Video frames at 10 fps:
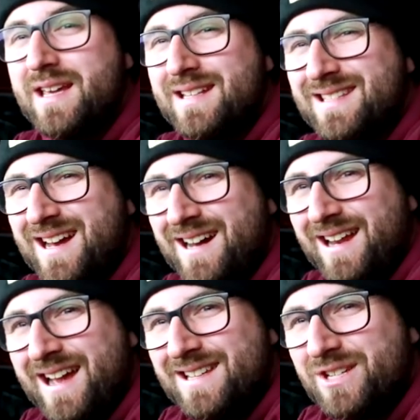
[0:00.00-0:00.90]
It's not
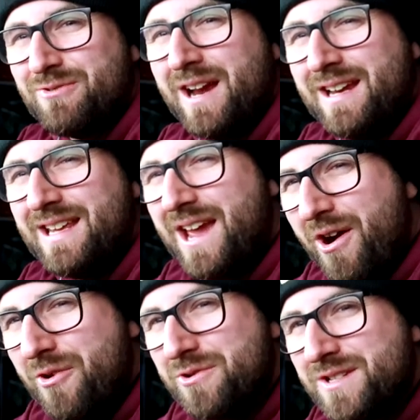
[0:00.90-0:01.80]
as
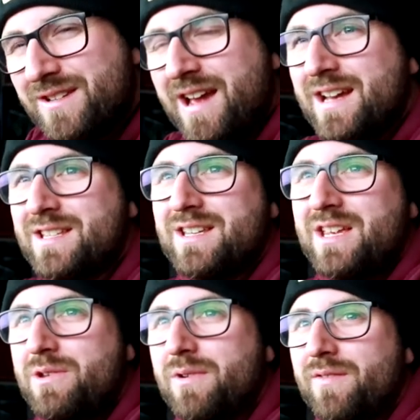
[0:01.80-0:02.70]
grandiose as
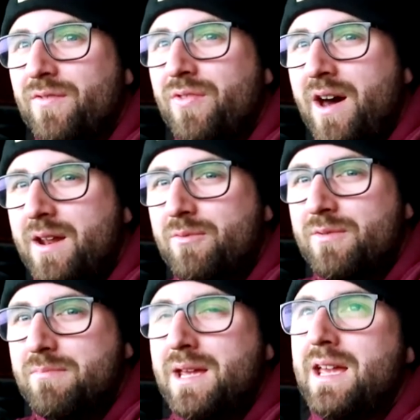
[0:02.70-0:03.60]
you would have thought it
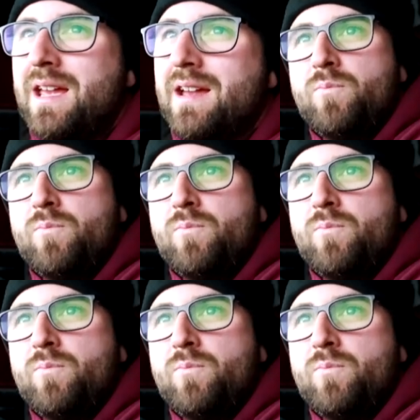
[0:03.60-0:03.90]
would be.